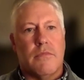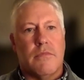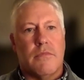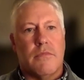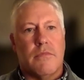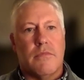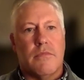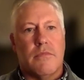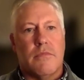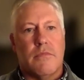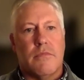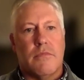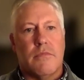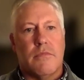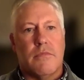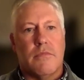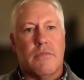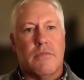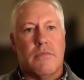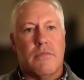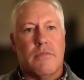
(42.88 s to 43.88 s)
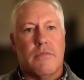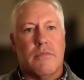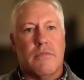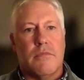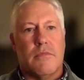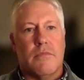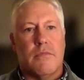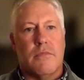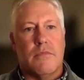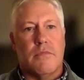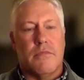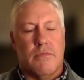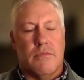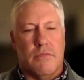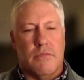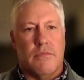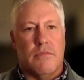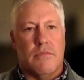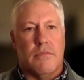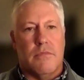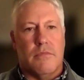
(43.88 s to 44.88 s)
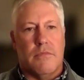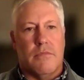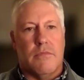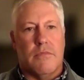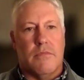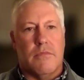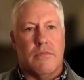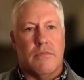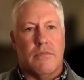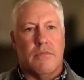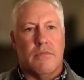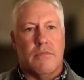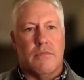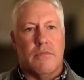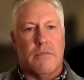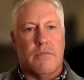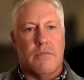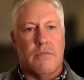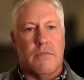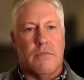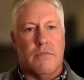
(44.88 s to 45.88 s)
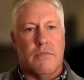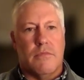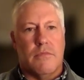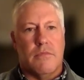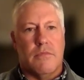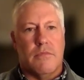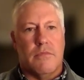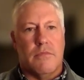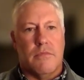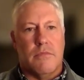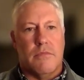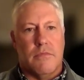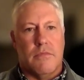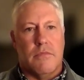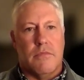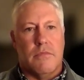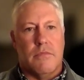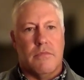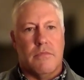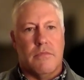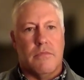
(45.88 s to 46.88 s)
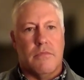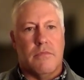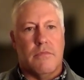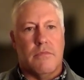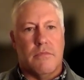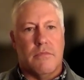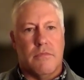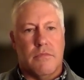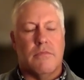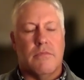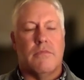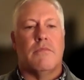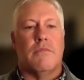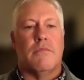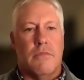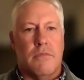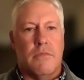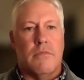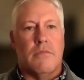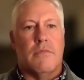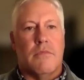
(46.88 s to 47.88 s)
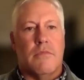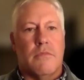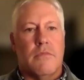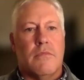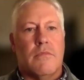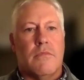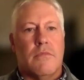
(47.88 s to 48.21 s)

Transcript: No words are spoken by the person on screen.